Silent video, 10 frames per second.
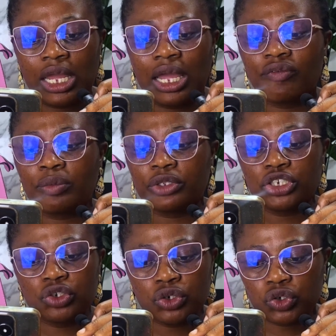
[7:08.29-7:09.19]
I have
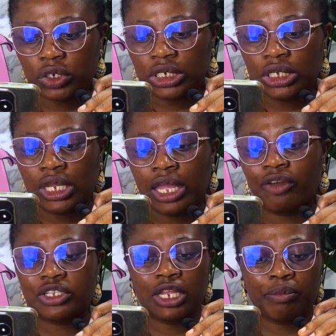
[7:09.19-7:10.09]
importation training, I have
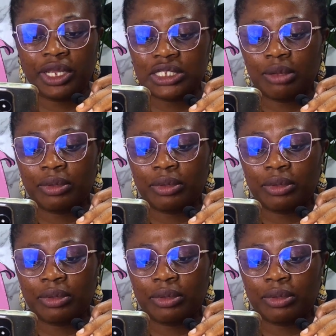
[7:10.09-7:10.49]
step-by-step